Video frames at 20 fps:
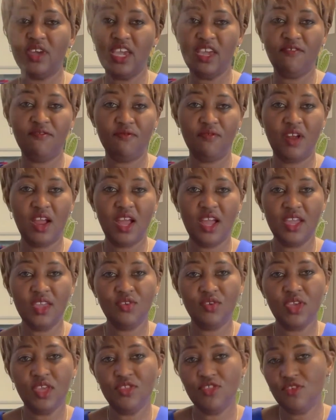air fry,
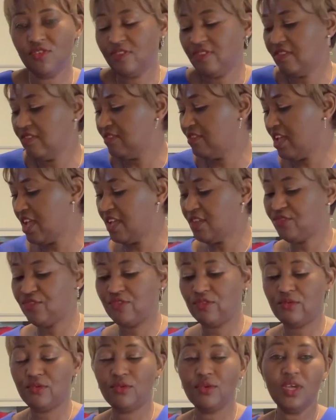you can just decide
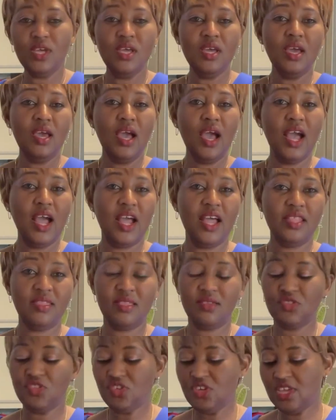to add the
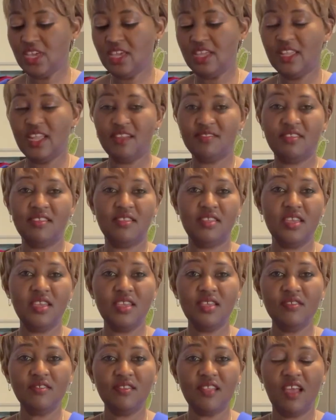chicken as it
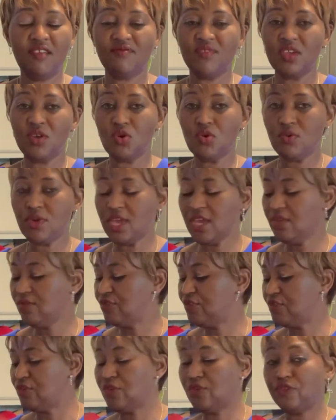is after cooking
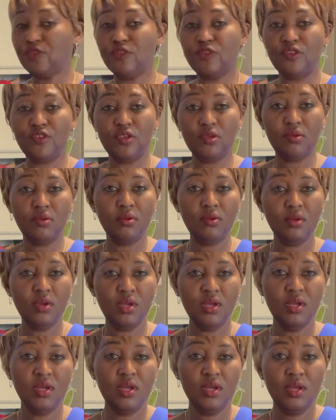to your stew.
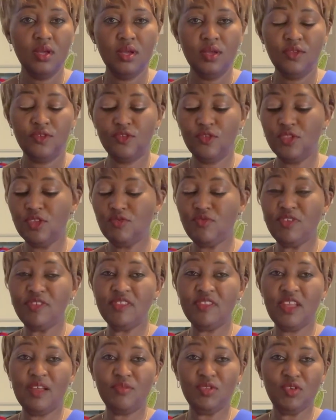So the
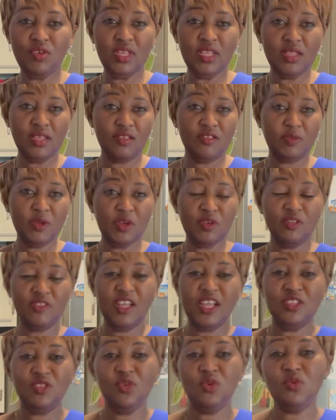reason I'm doing this is because
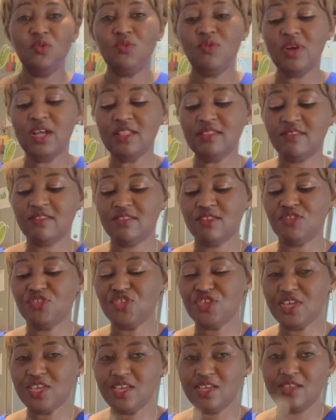I don't want the
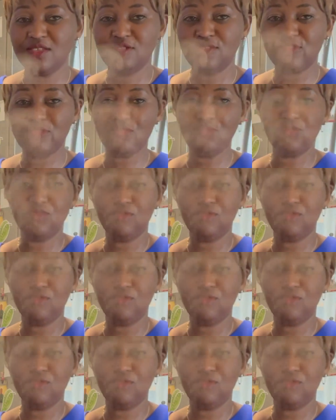chicken to